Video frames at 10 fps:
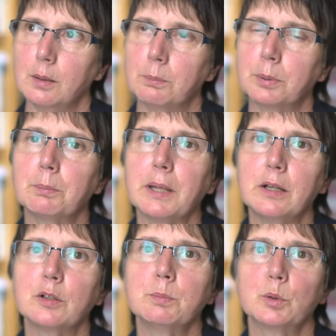
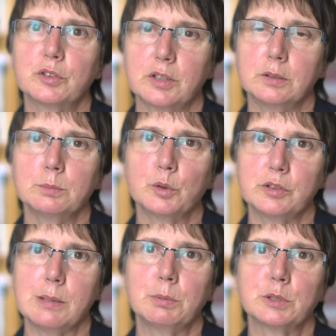prepared, most skilled,
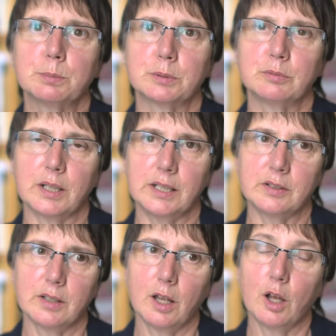most able to provide